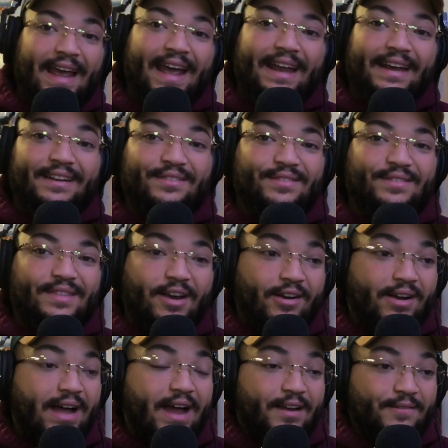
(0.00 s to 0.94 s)
and
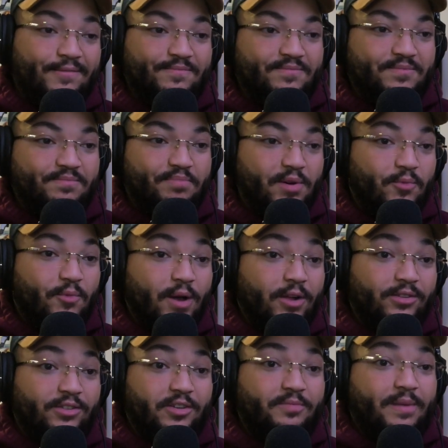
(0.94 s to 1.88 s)
they're kind of
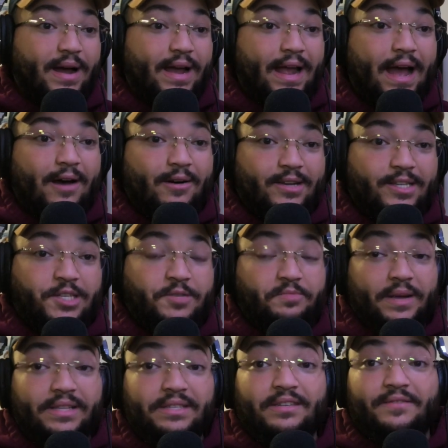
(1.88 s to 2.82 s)
bewildered by how
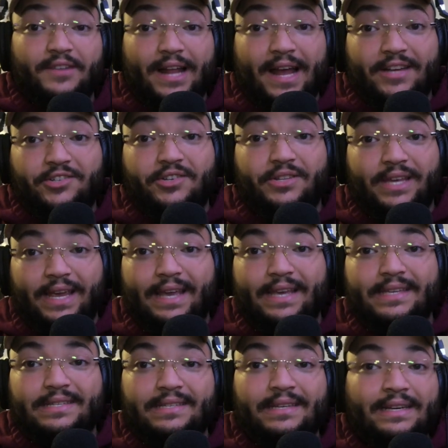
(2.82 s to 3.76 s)
expensive it actually
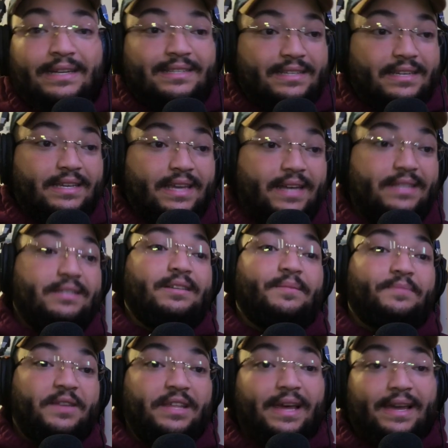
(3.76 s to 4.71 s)
is to get
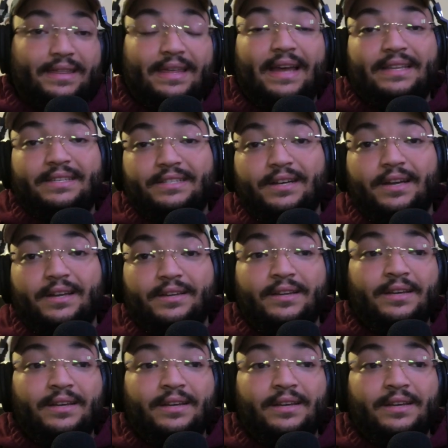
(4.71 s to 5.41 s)
something like that done,